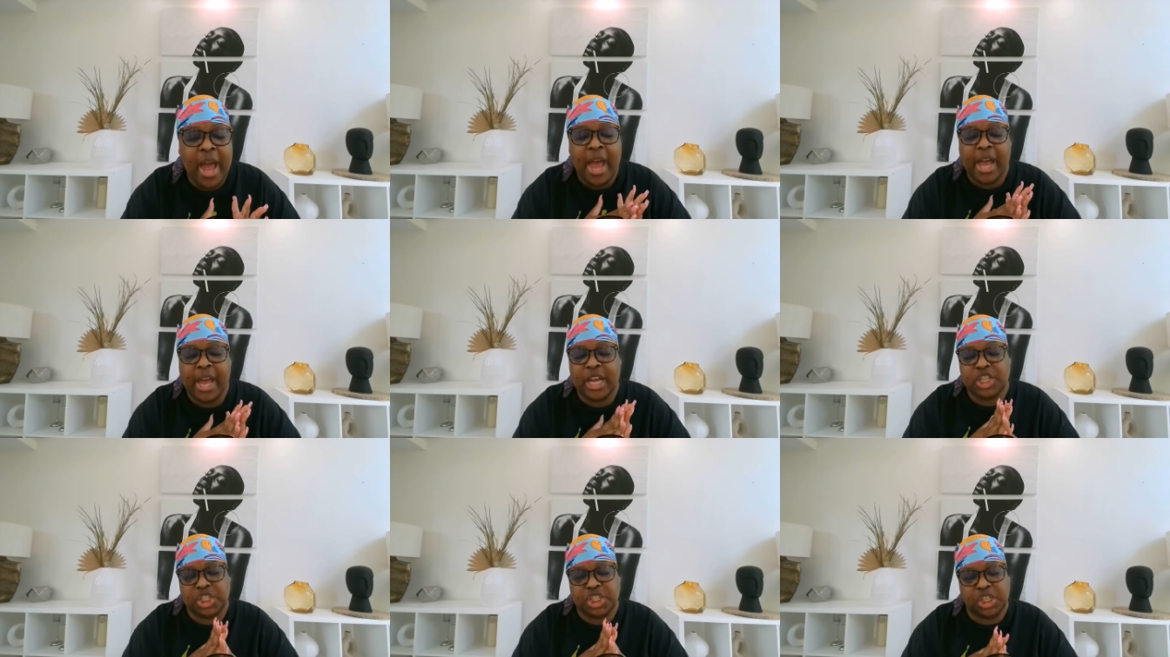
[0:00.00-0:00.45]

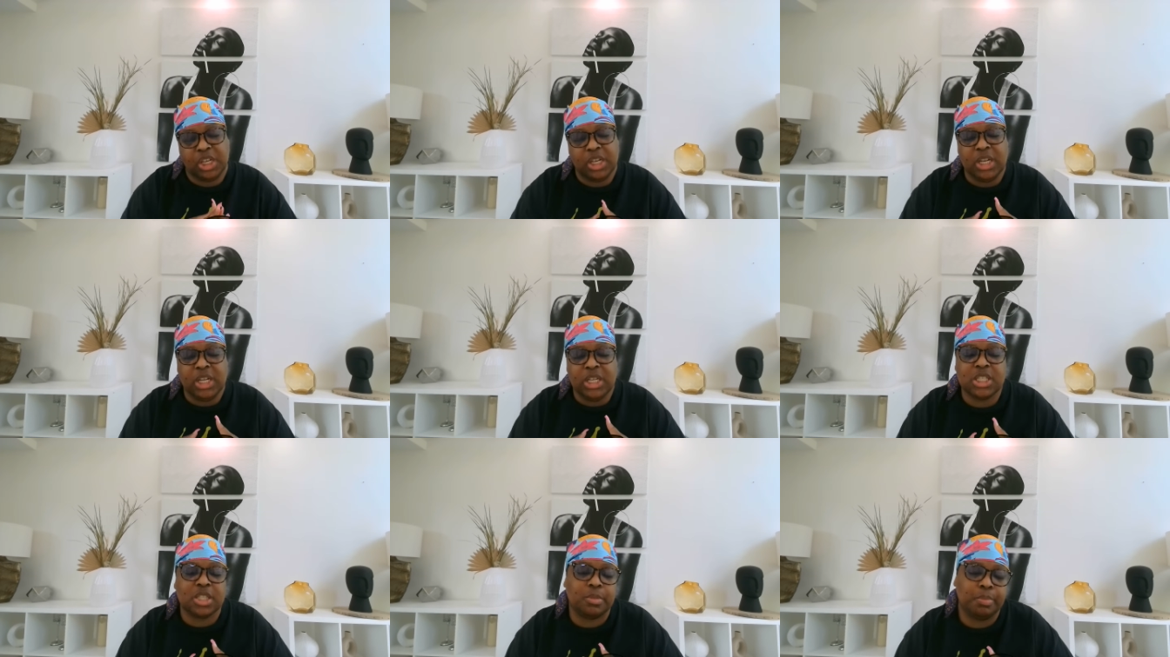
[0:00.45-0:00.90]
and she
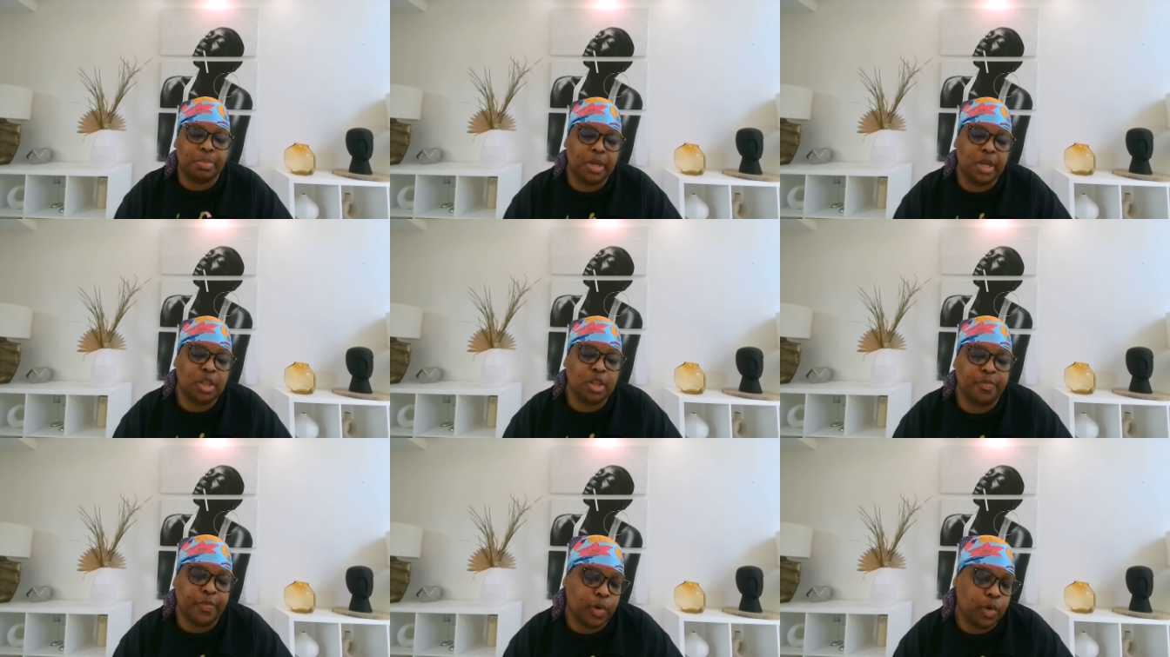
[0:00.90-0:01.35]
needs to
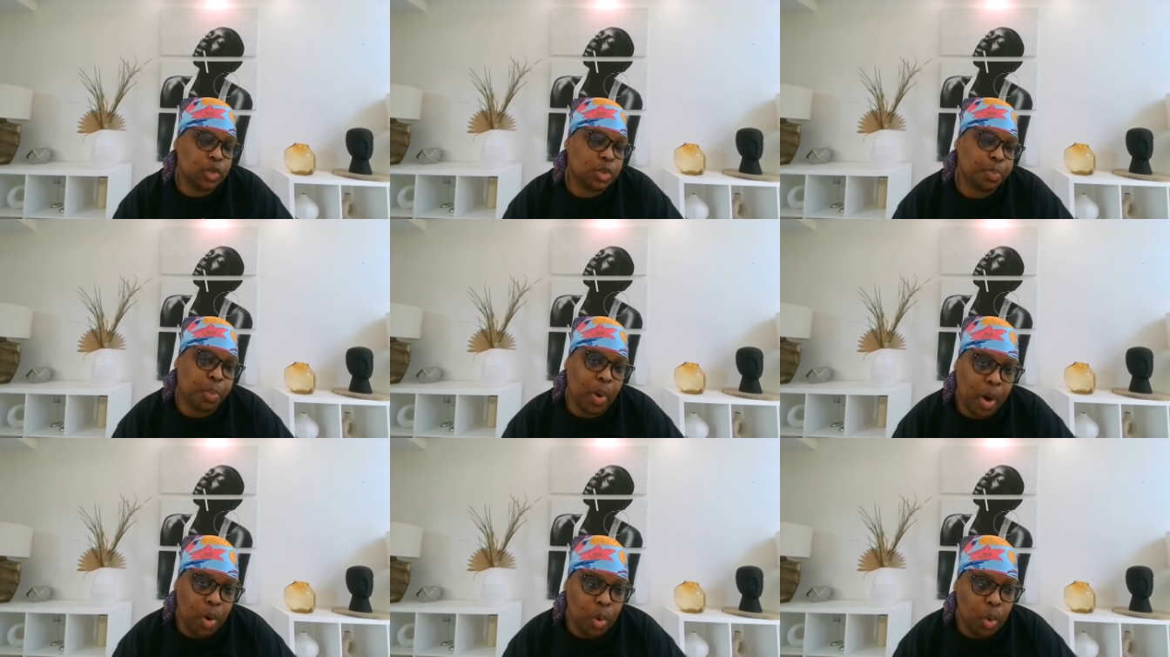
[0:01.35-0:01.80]
be the
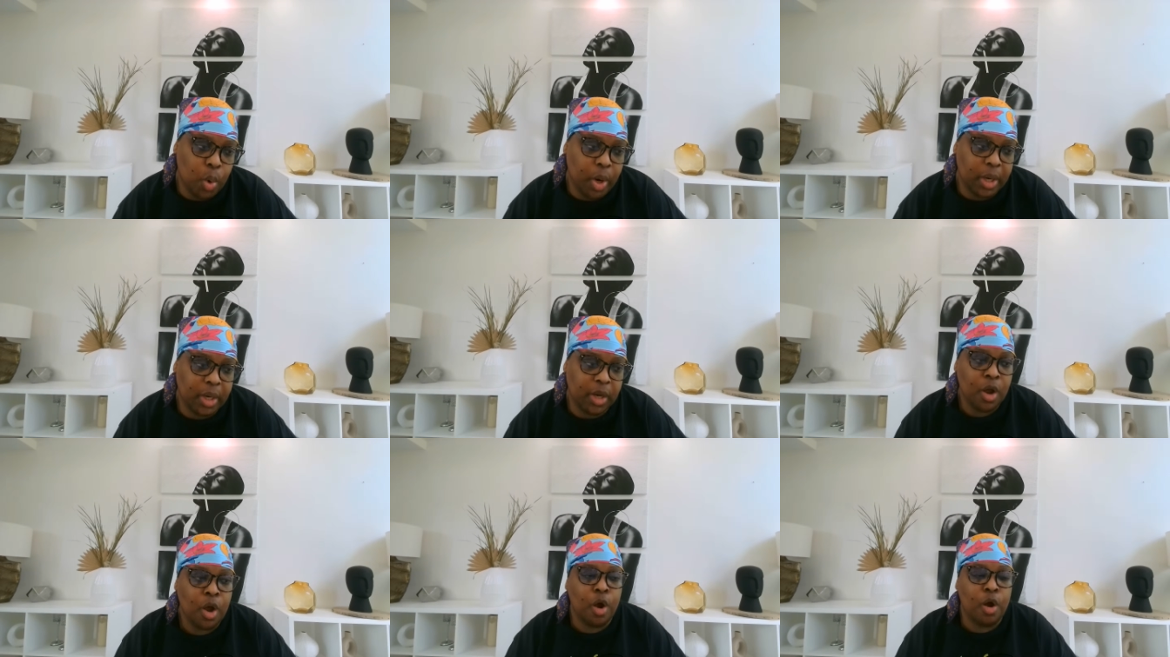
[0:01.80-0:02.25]
first
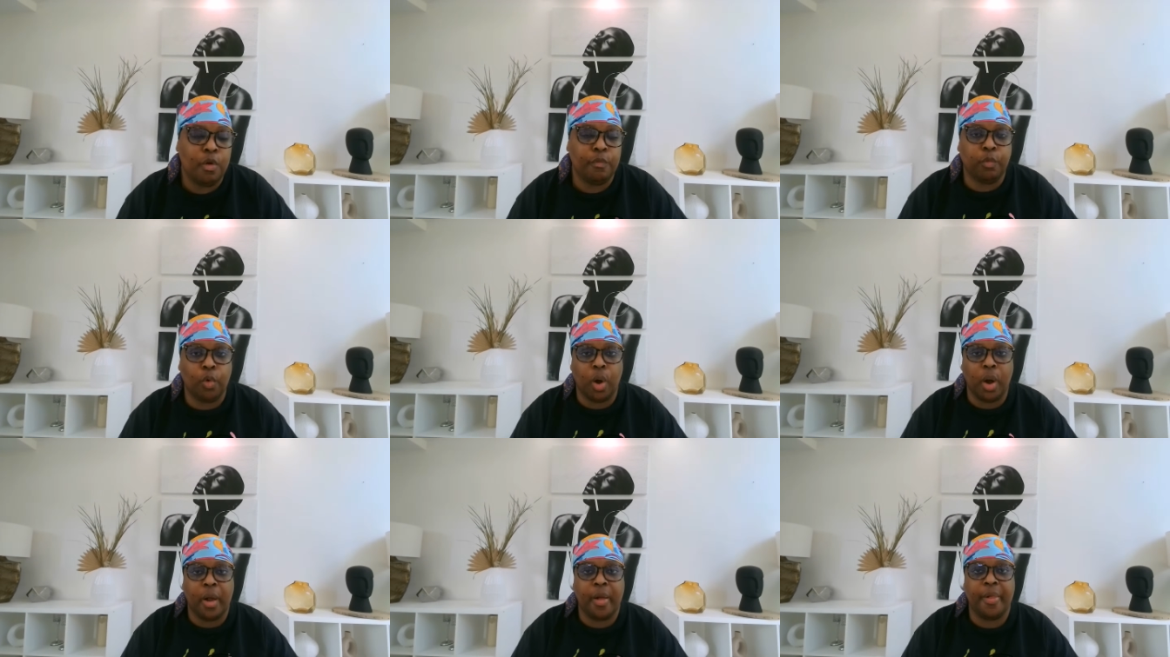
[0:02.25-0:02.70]
priority
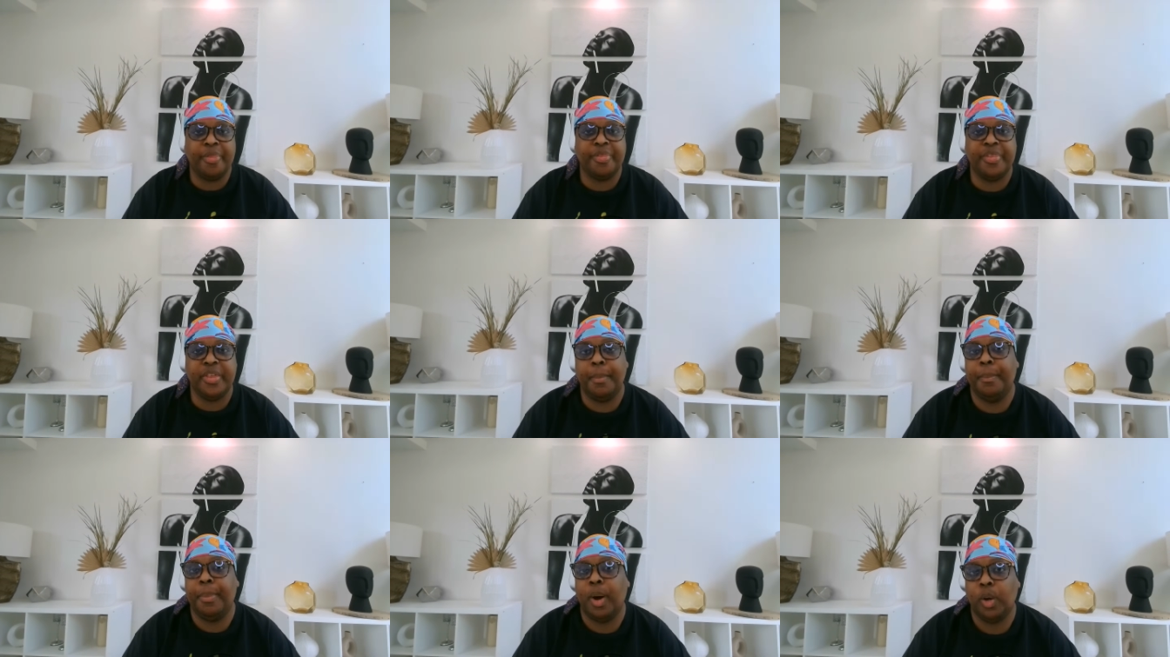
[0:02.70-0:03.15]
for
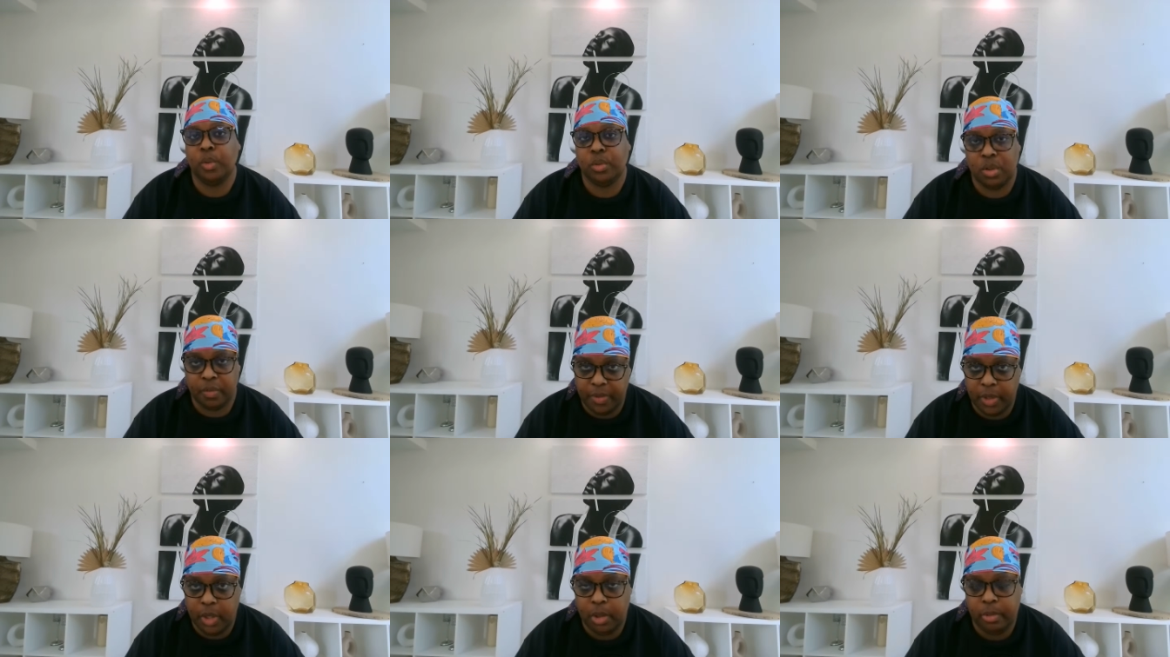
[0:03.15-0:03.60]
the both
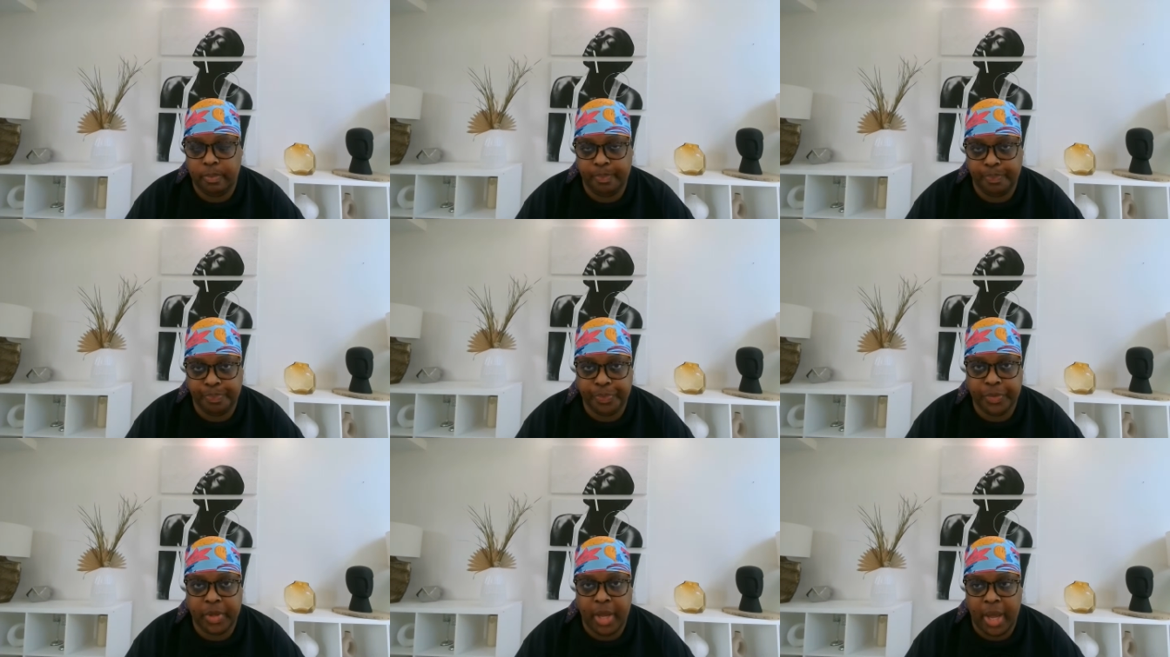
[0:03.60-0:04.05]
of you.
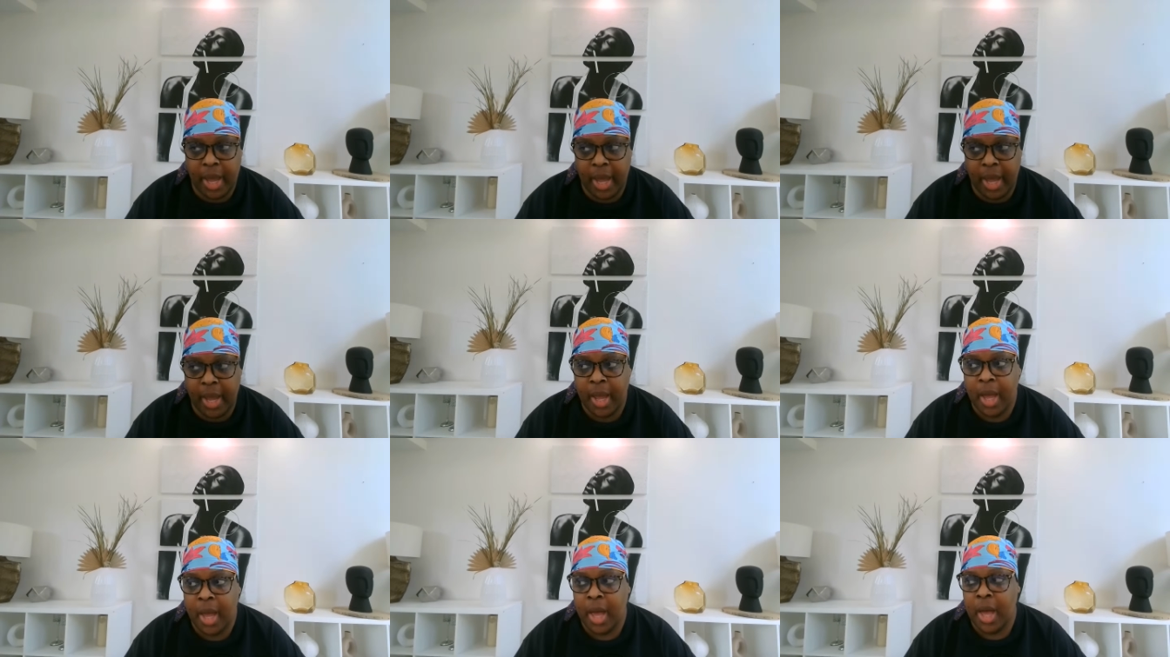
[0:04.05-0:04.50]

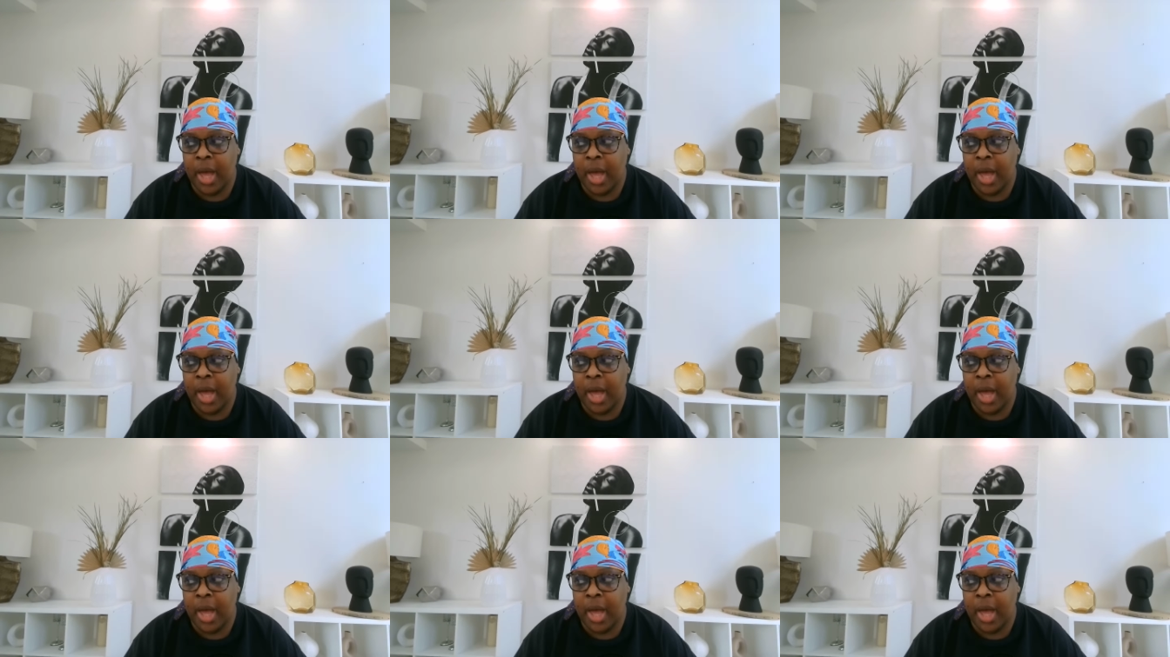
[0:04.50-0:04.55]
Okay.